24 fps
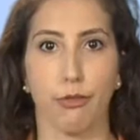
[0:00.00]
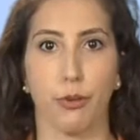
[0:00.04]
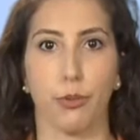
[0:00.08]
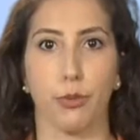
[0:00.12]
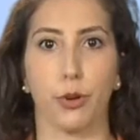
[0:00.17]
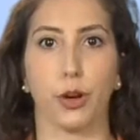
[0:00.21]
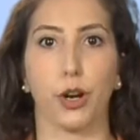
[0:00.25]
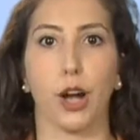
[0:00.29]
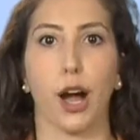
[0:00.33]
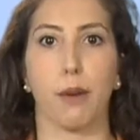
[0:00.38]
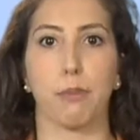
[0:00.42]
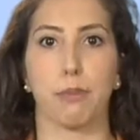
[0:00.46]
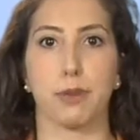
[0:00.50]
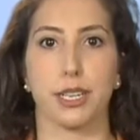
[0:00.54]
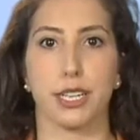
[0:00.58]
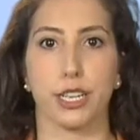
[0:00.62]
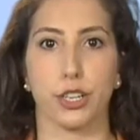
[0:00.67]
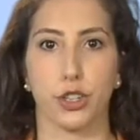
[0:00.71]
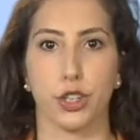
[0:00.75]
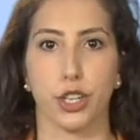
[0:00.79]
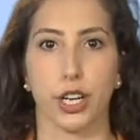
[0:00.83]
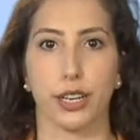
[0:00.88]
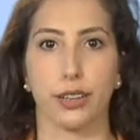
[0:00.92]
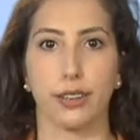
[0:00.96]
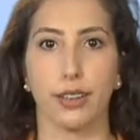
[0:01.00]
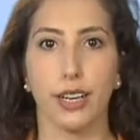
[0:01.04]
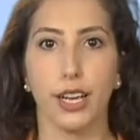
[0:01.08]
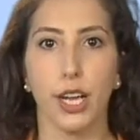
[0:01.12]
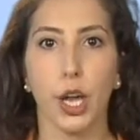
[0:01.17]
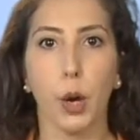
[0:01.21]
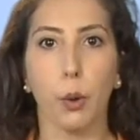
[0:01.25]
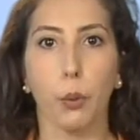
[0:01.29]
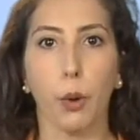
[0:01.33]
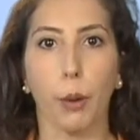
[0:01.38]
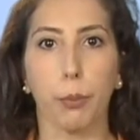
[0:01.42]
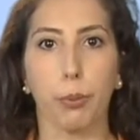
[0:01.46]
from your competition
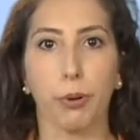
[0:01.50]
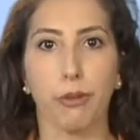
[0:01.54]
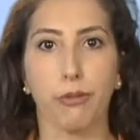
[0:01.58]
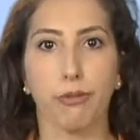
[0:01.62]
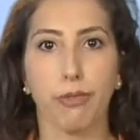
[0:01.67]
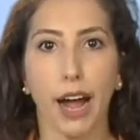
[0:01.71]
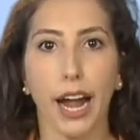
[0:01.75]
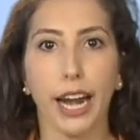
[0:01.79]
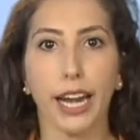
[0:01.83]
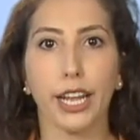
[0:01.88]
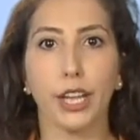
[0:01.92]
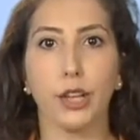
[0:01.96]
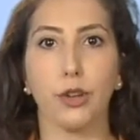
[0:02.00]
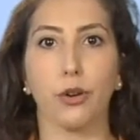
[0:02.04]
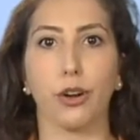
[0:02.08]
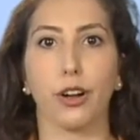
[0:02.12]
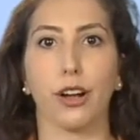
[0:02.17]
while providing your